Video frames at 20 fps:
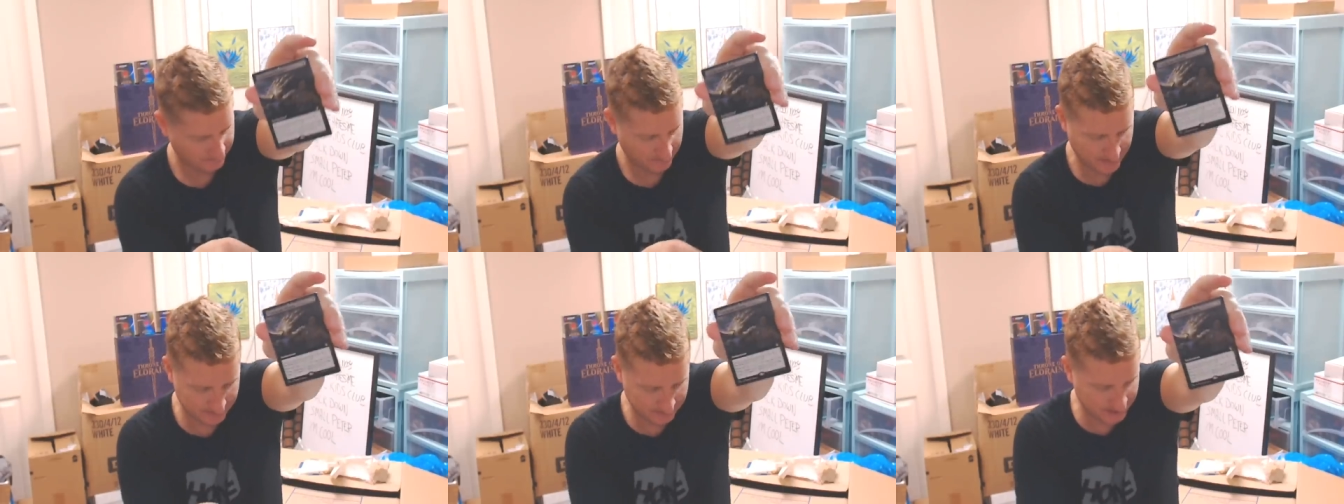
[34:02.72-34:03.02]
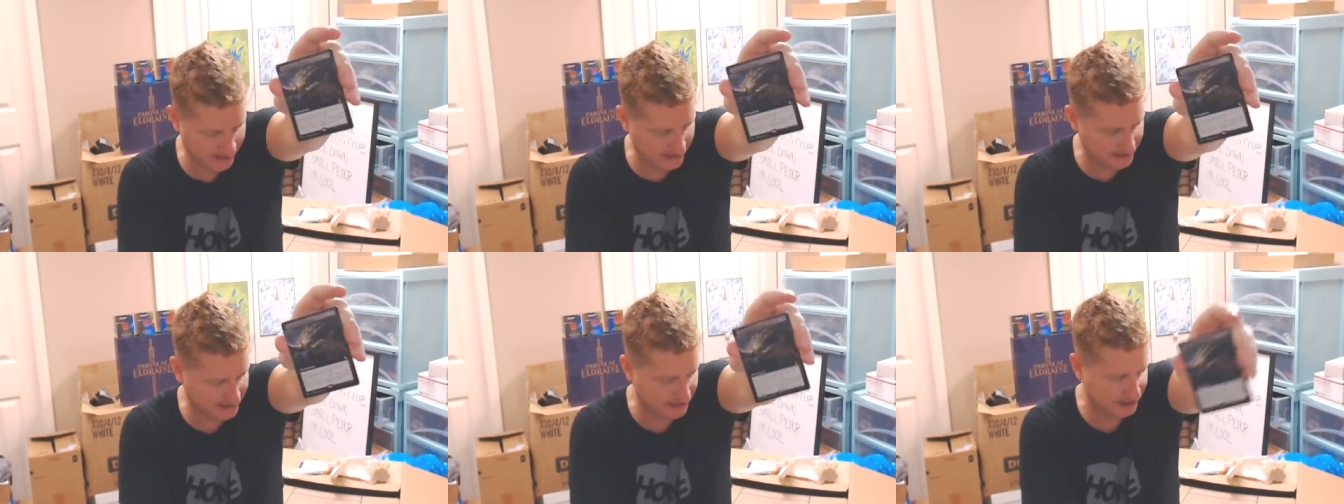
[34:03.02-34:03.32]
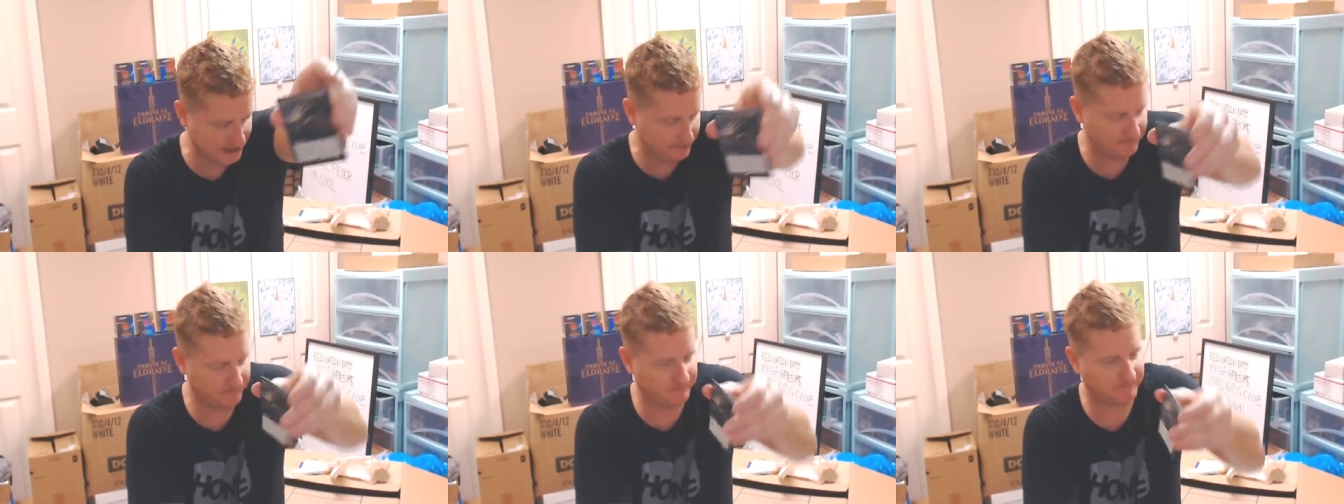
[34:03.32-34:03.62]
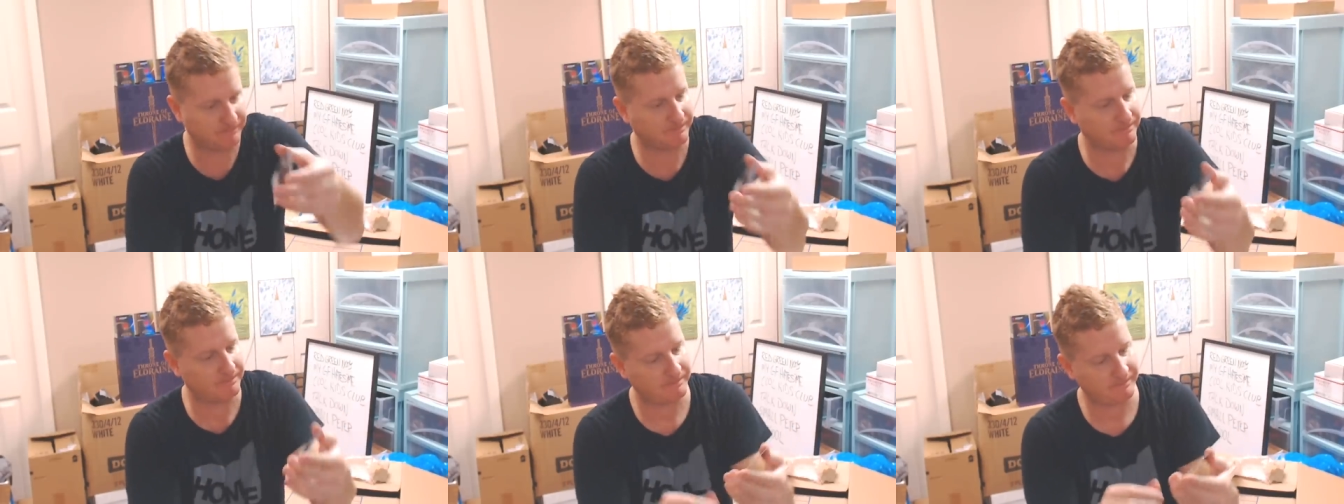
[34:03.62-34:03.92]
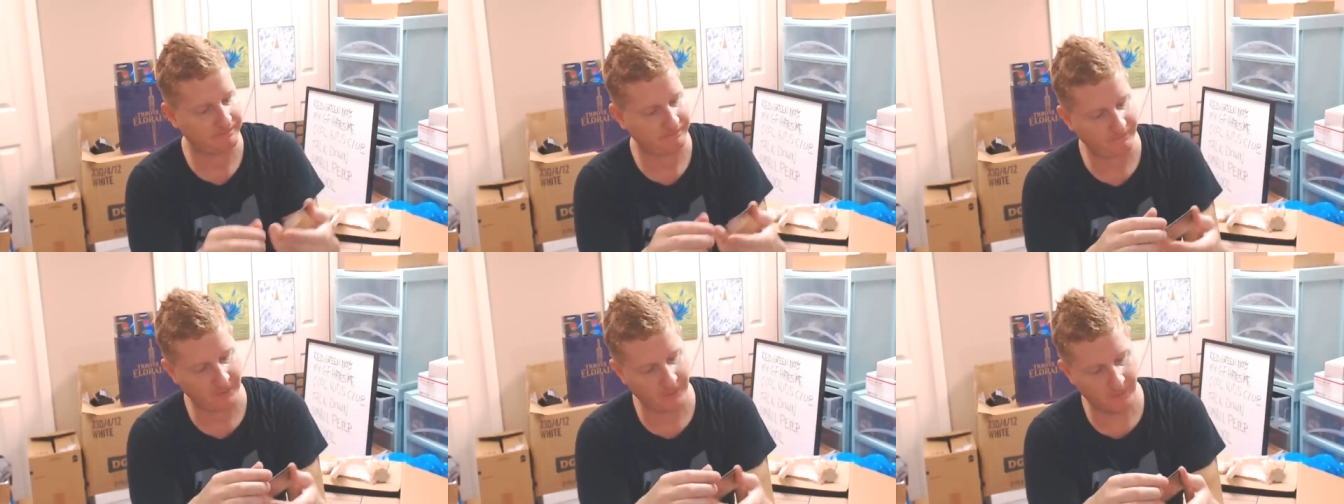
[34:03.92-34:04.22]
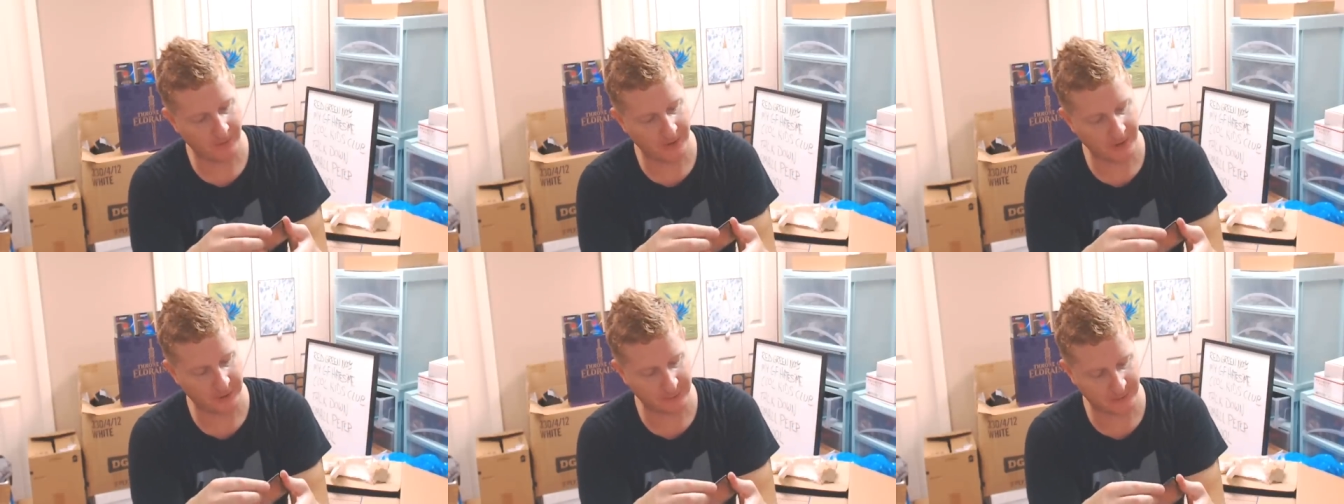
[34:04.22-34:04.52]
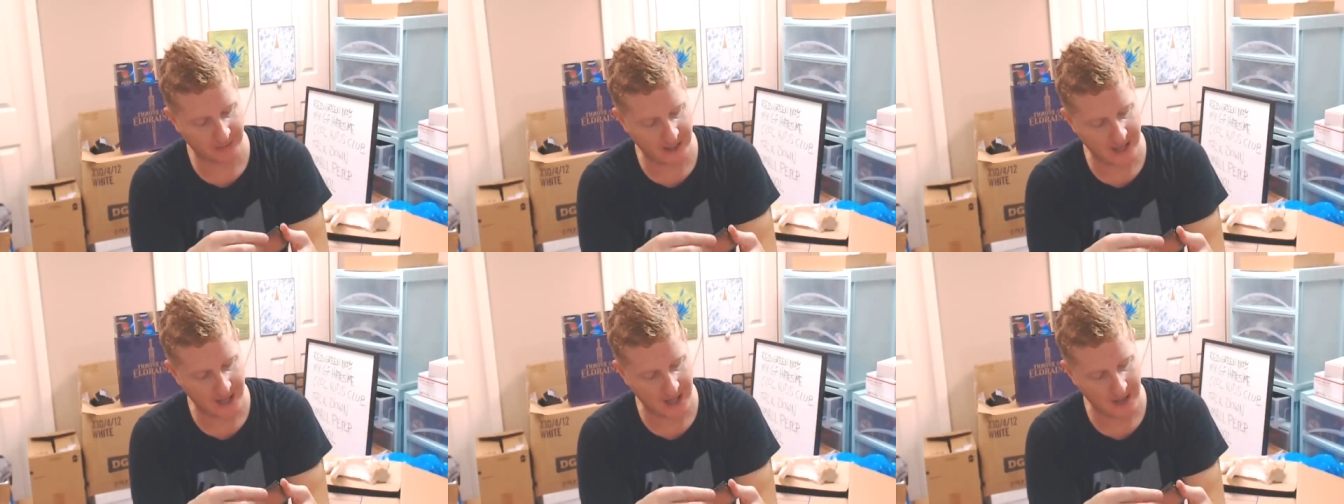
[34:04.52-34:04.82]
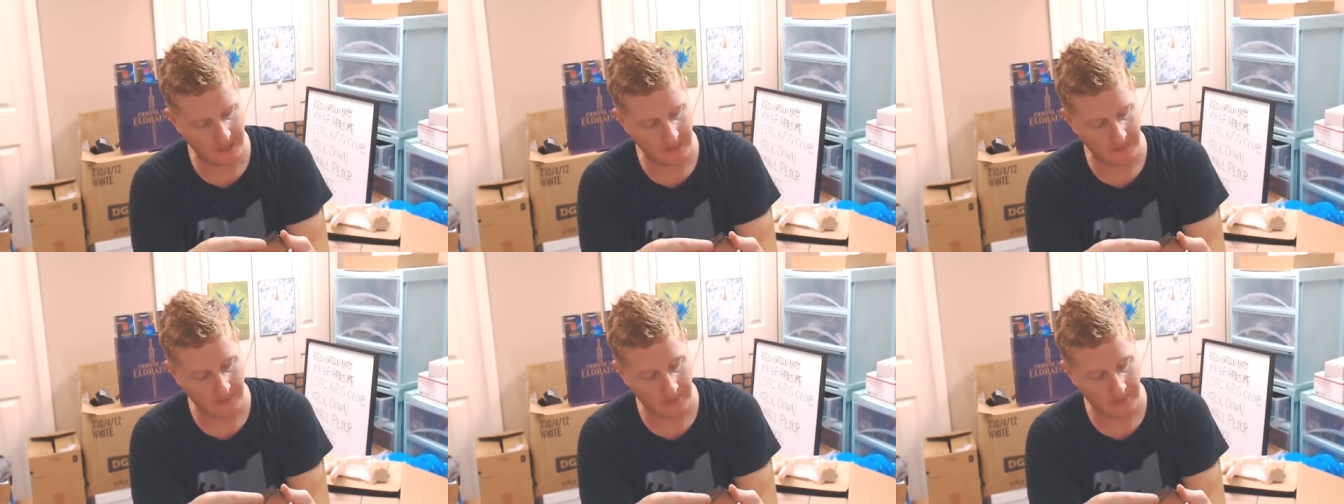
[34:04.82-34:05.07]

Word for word: I'm liking it. What else we got?